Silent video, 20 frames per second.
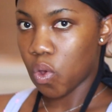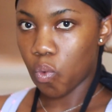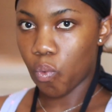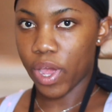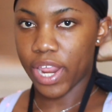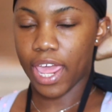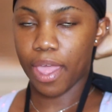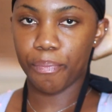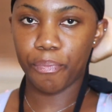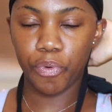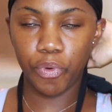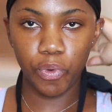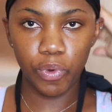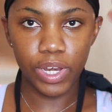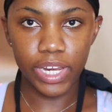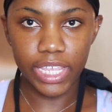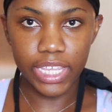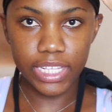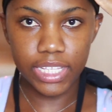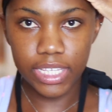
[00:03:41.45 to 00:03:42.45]
when I pull
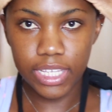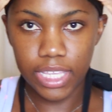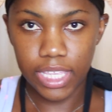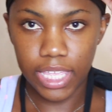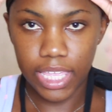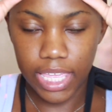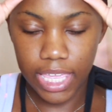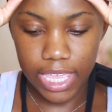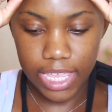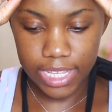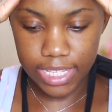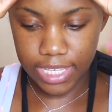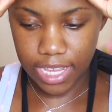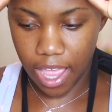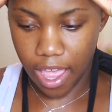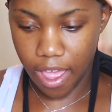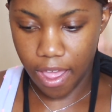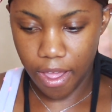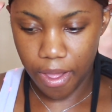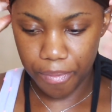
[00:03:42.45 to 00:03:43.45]
it,
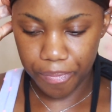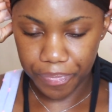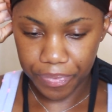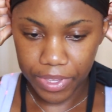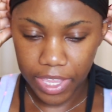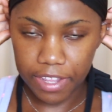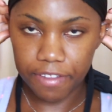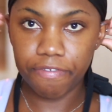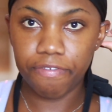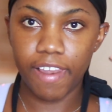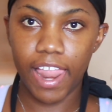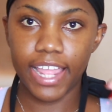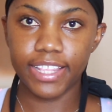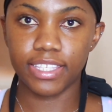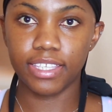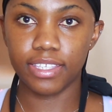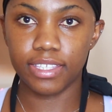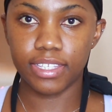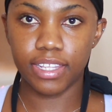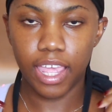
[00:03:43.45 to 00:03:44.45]
it
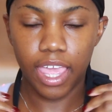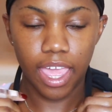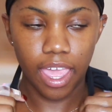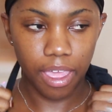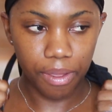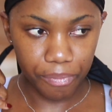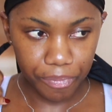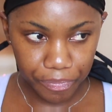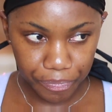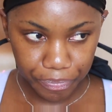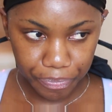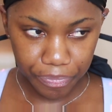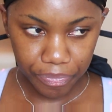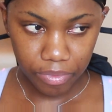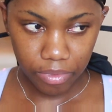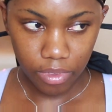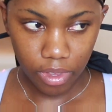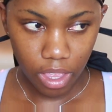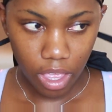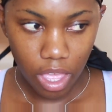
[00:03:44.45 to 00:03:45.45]
flattens the hair.
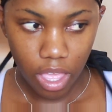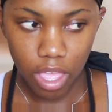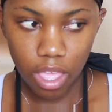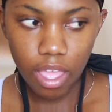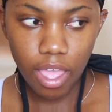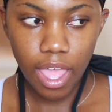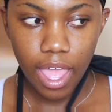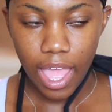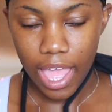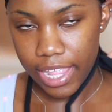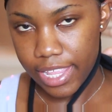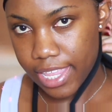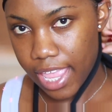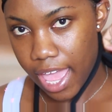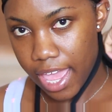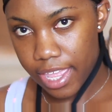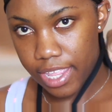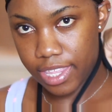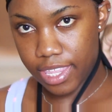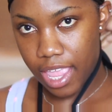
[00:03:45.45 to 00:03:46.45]
I
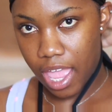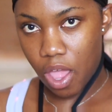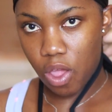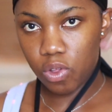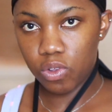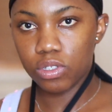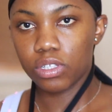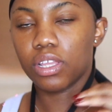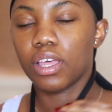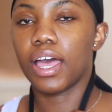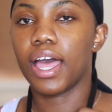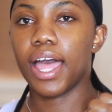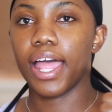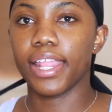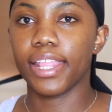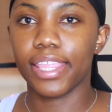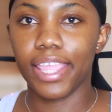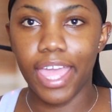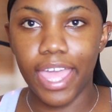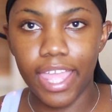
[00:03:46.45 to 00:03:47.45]
tie it down,
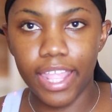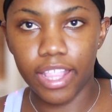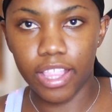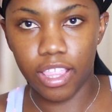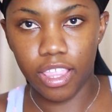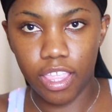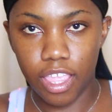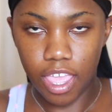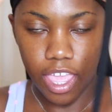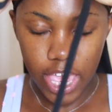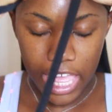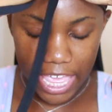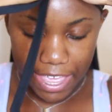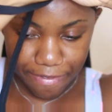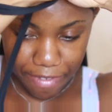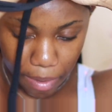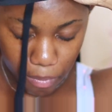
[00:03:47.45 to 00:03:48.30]
and then if